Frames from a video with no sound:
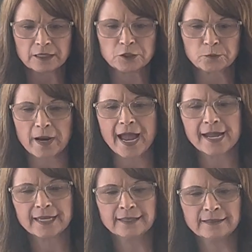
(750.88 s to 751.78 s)

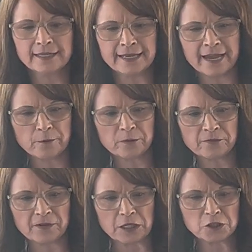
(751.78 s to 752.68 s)
dragging the net with
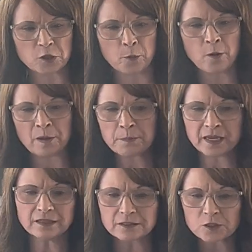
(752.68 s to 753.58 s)
fish. So while
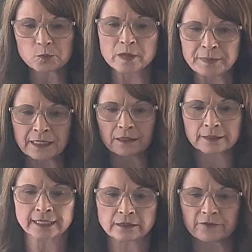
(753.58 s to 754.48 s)
Peter is swimming the
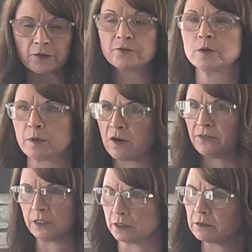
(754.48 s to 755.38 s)
length of a football
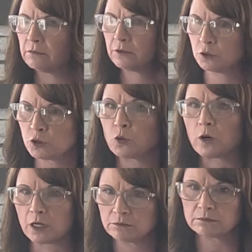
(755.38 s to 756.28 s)
field to
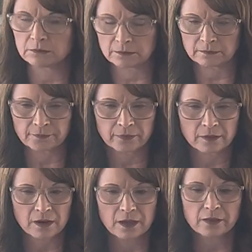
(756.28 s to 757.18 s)
shore,
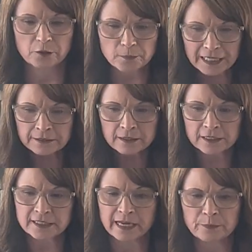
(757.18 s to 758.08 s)
the rest of the
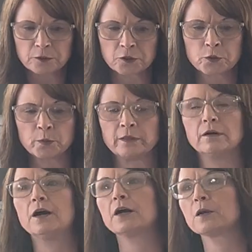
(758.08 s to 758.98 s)
disciples are doing the
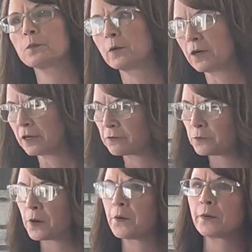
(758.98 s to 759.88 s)
hard work of
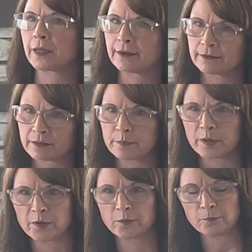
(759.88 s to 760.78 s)
rowing the
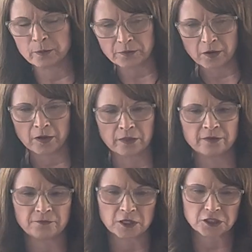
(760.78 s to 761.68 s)
boat with all the
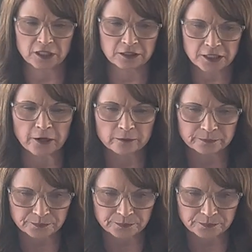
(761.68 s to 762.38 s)
fish in tow.